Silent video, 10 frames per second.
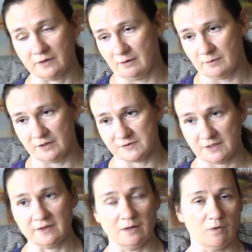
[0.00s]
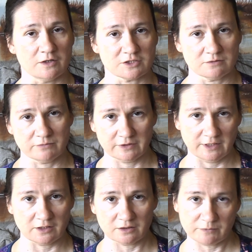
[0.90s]
They might have said they watched them, but
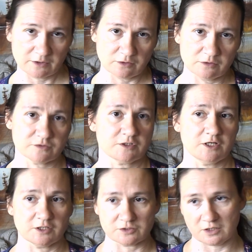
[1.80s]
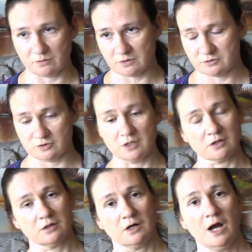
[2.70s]
they could have been hallucinating because they were
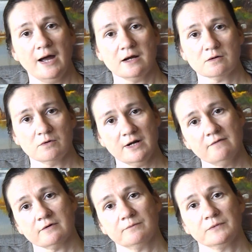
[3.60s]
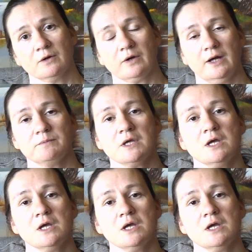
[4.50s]
drunk or high or whatever, okay?